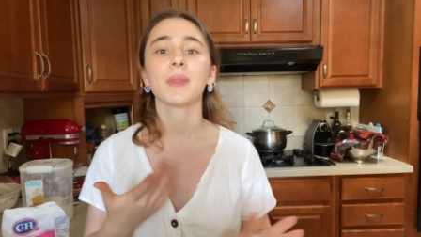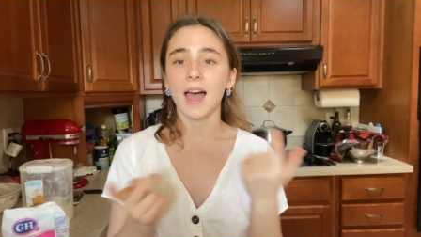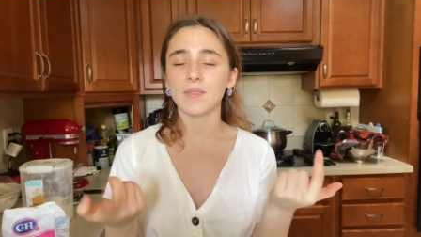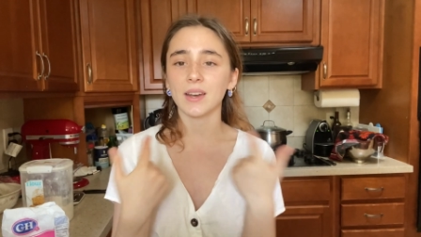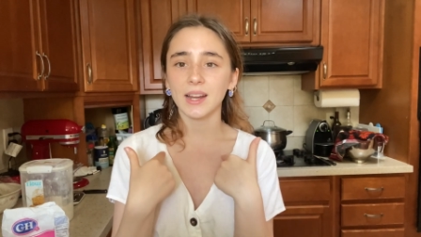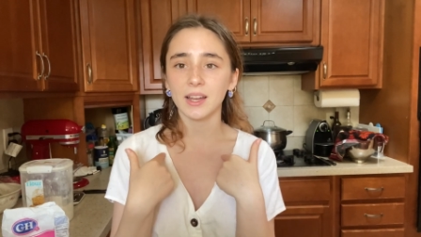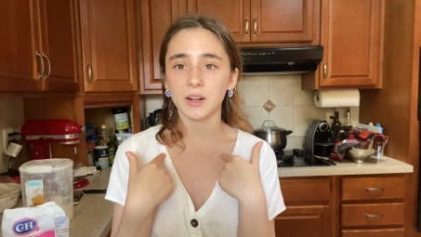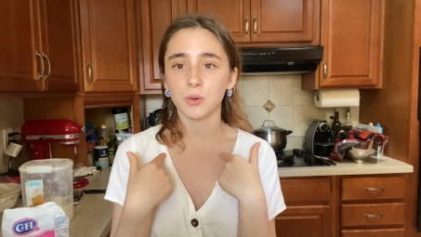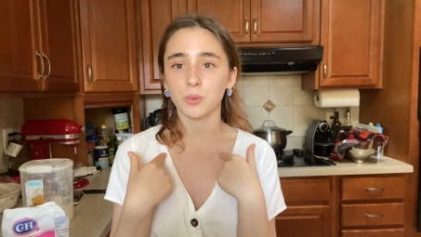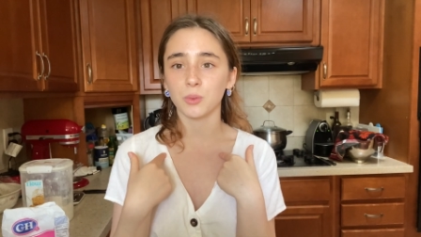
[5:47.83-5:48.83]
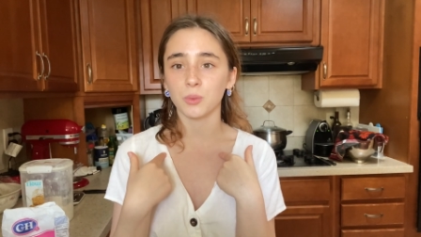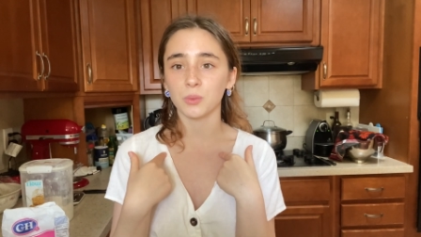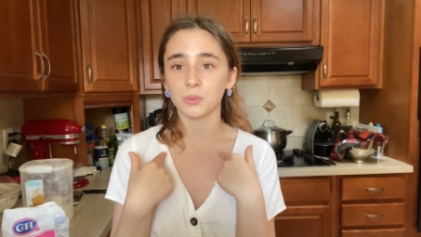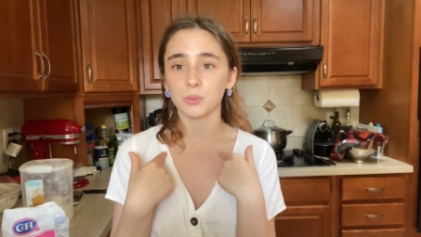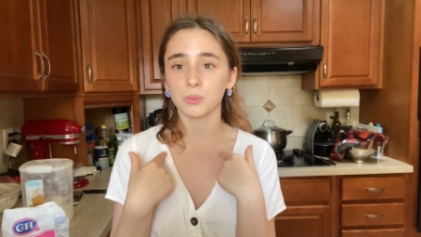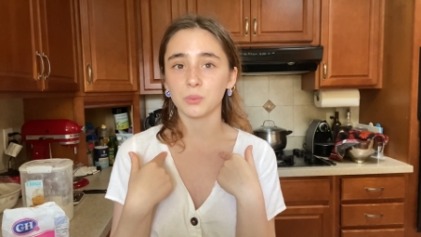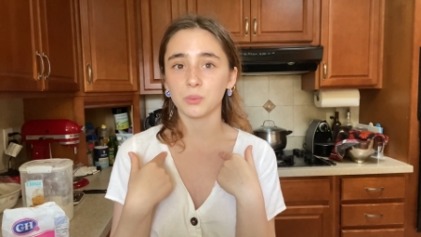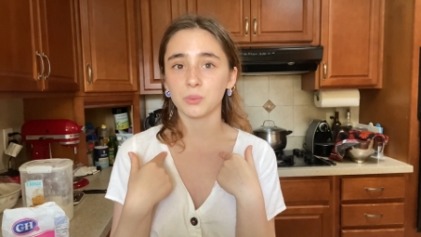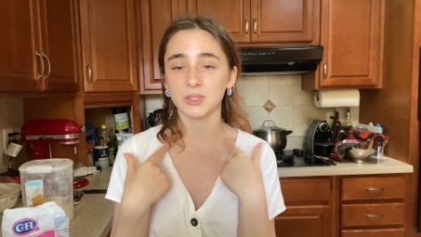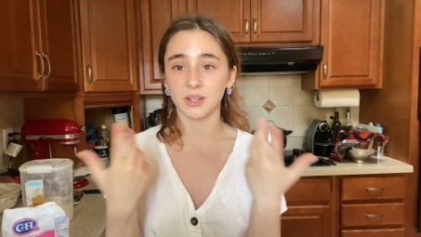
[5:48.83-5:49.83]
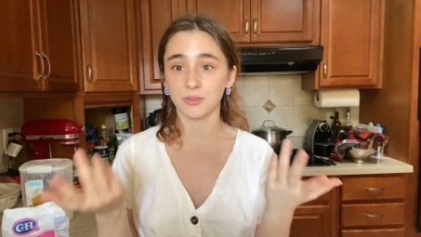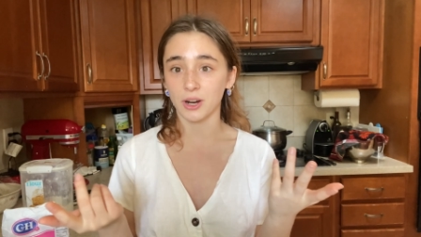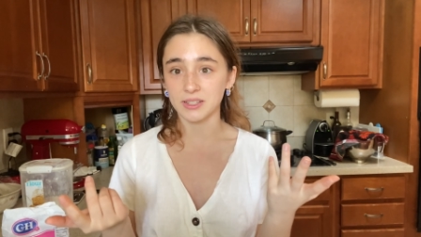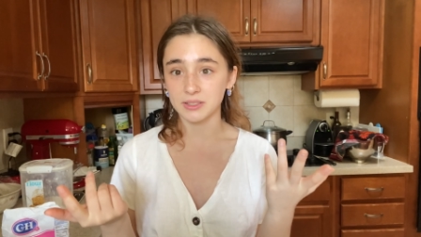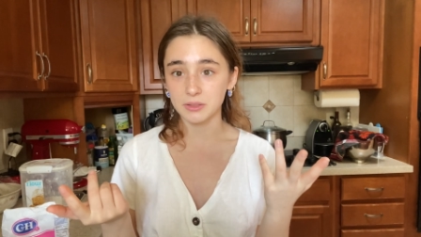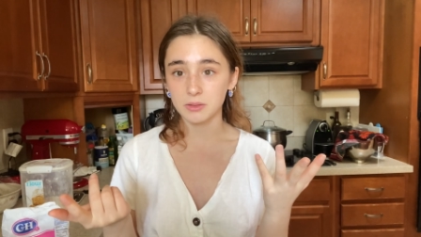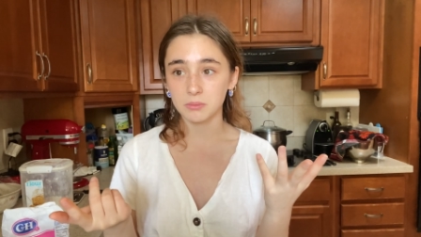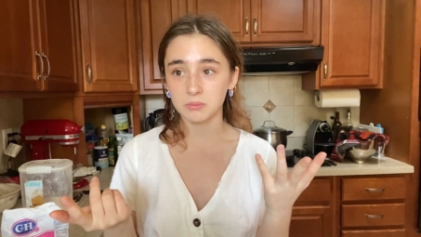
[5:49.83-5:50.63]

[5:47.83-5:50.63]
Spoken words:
And then I had a whole self-crisis.